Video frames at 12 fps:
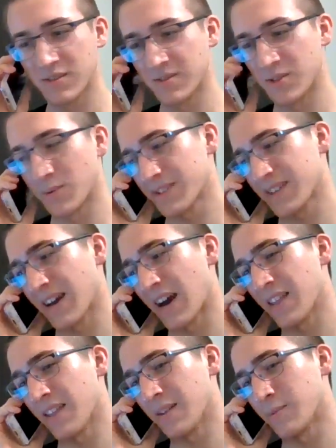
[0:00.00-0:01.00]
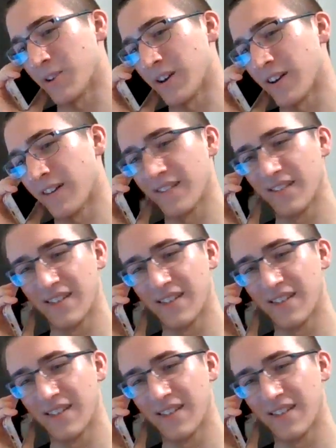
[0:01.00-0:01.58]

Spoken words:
Do you want to say hi to them or not?